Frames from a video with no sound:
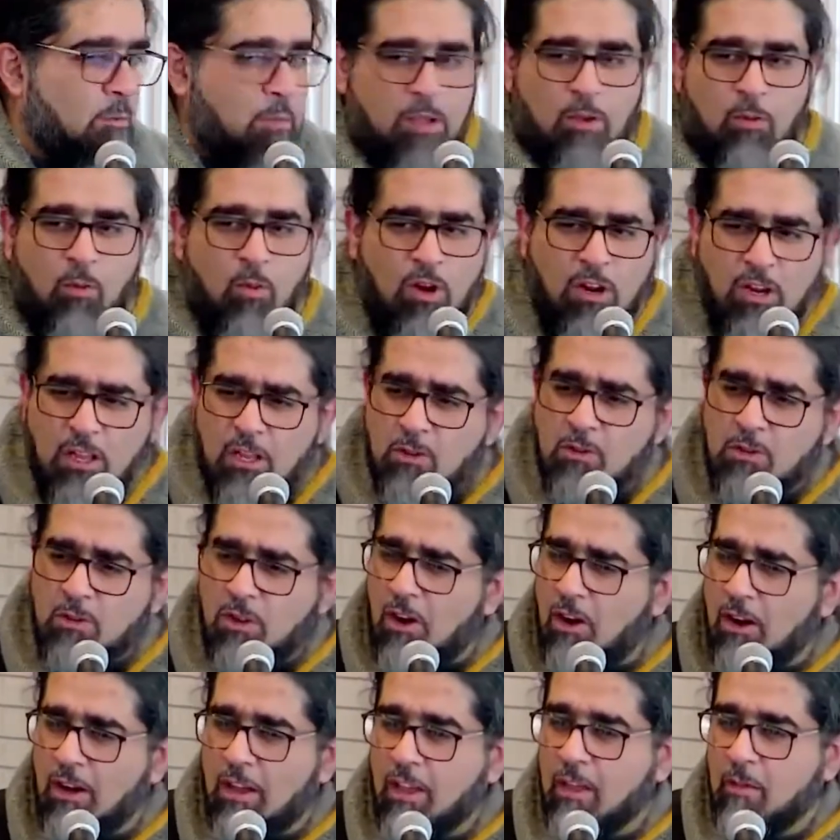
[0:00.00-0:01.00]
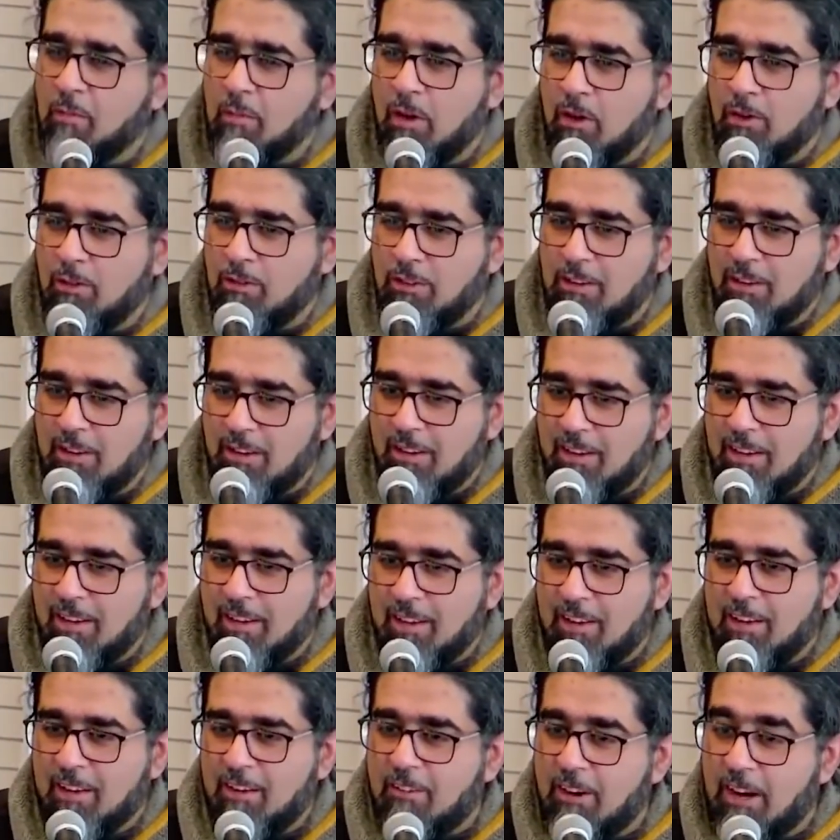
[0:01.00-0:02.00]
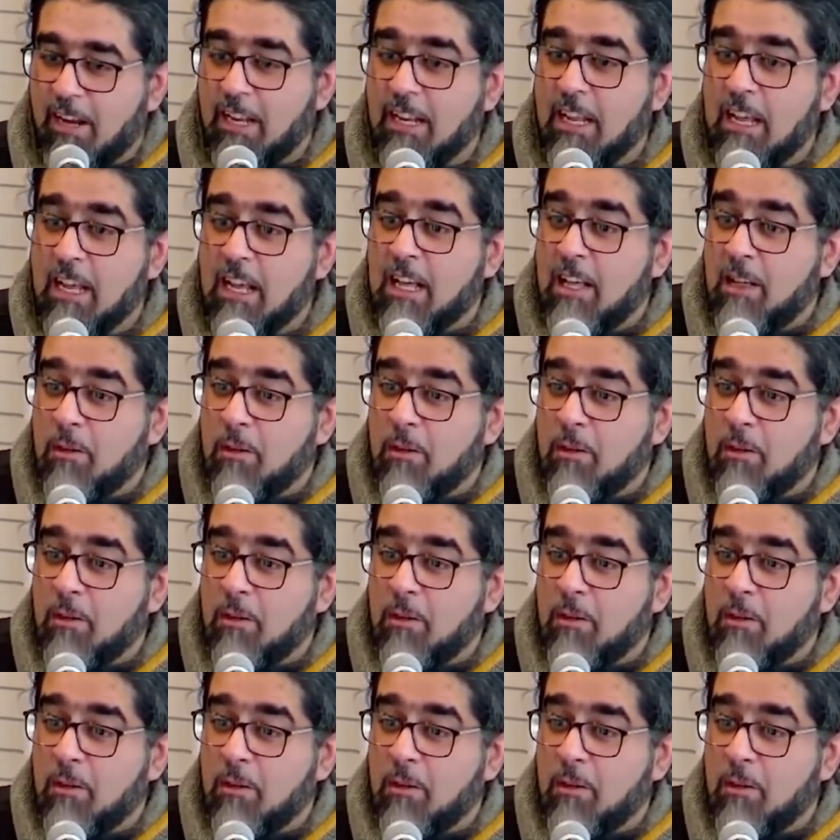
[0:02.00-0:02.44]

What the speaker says: Like, what are you talking about? Right?